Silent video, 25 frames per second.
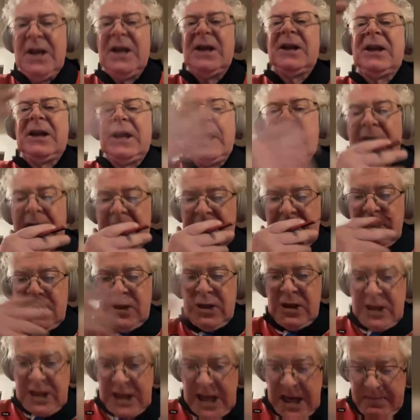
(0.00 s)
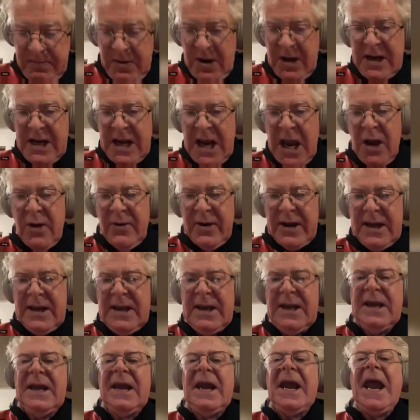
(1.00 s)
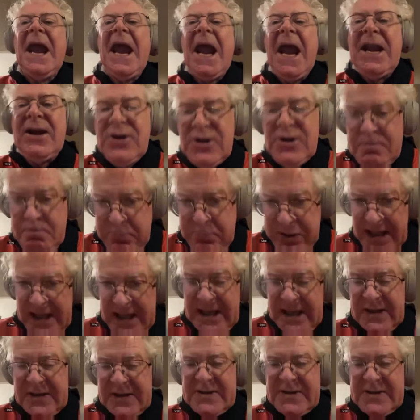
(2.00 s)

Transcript: can keep on going, and please.